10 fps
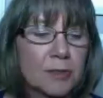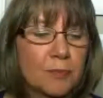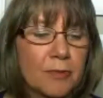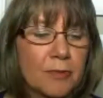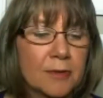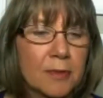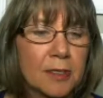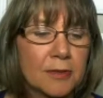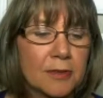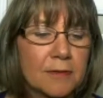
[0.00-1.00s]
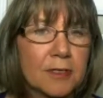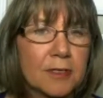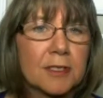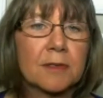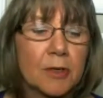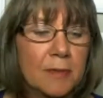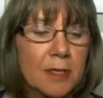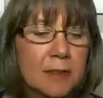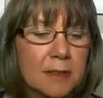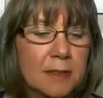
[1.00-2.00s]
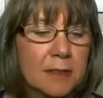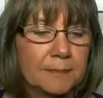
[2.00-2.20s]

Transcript: browser windows for just a moment.